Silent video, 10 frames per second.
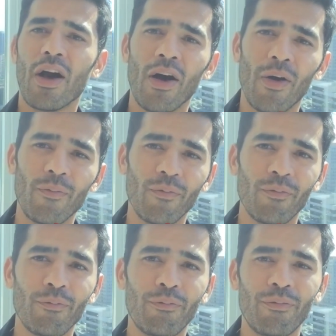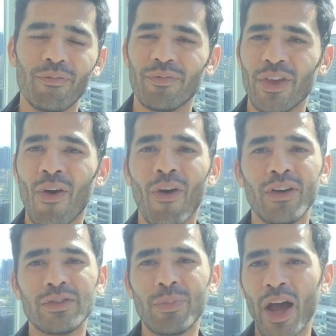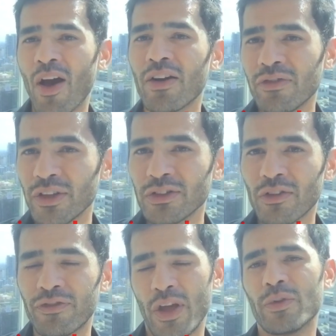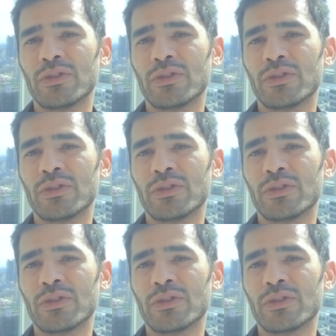or biographies of